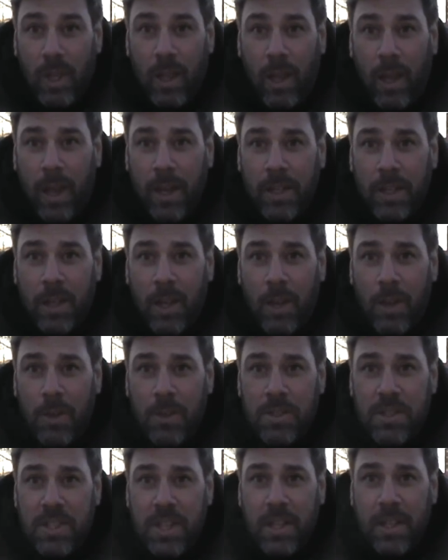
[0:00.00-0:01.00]
on
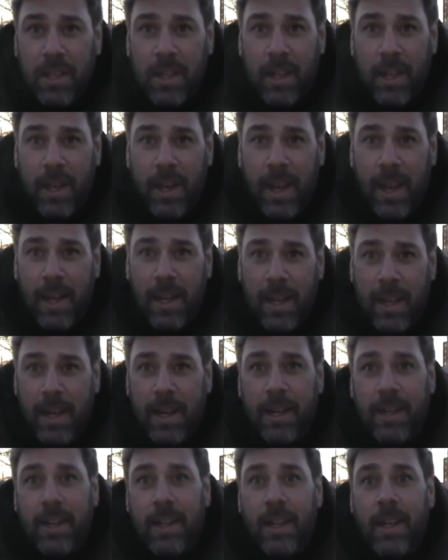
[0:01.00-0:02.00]
clothes and
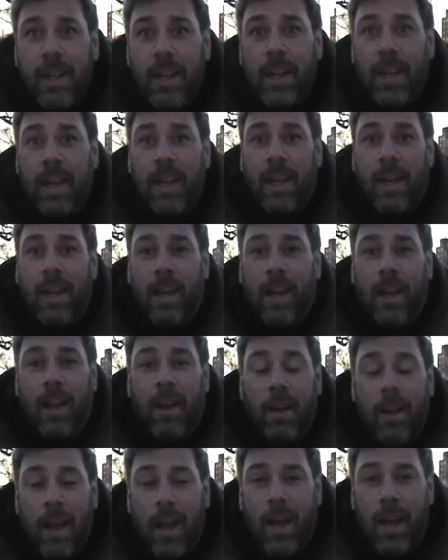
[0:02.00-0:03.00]
hit it.
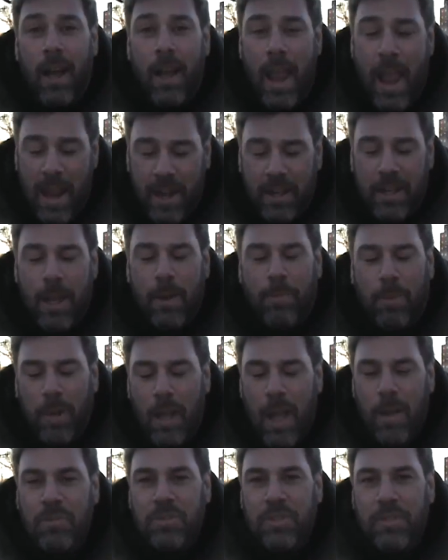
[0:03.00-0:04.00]
I had a
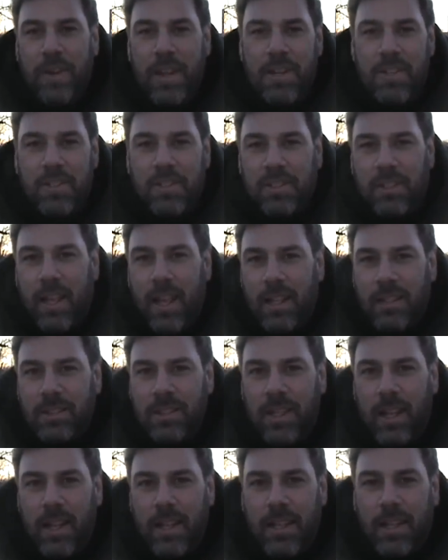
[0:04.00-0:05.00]
couple observations
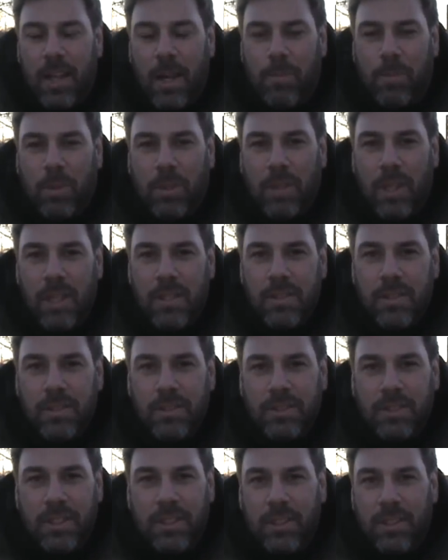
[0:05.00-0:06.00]
last night, a couple
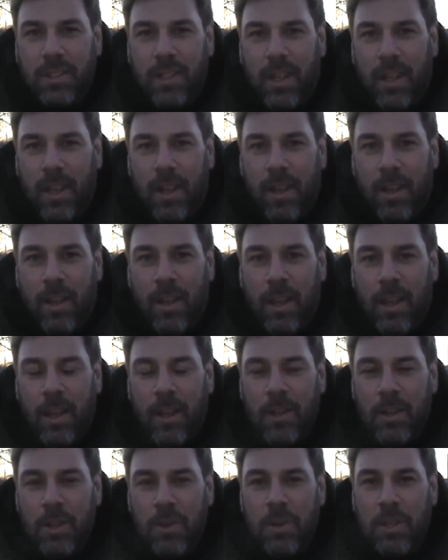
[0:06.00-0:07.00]
lessons, and
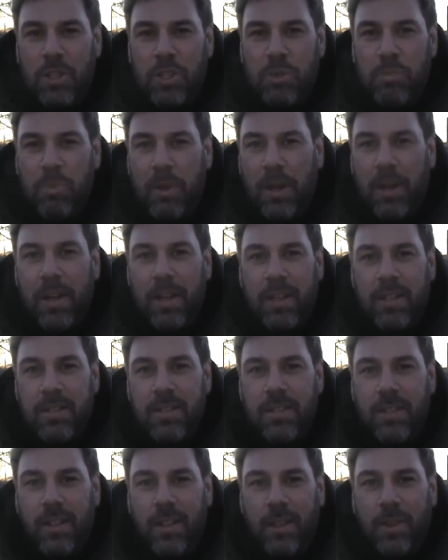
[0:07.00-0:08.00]
a new
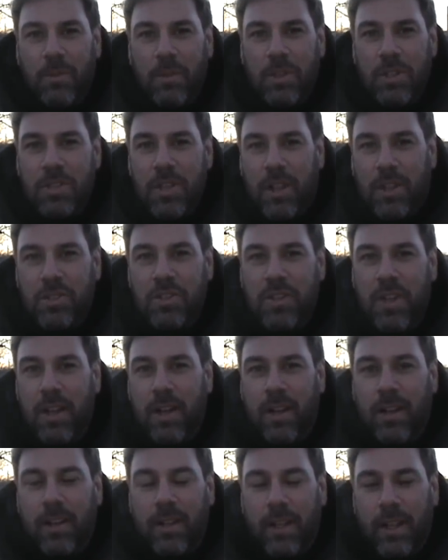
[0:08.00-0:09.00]
experience which I'll
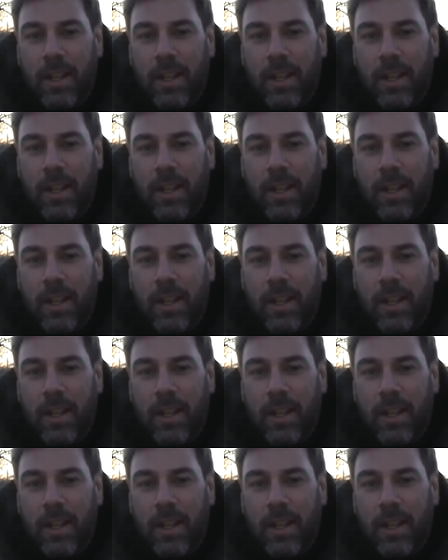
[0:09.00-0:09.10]
share.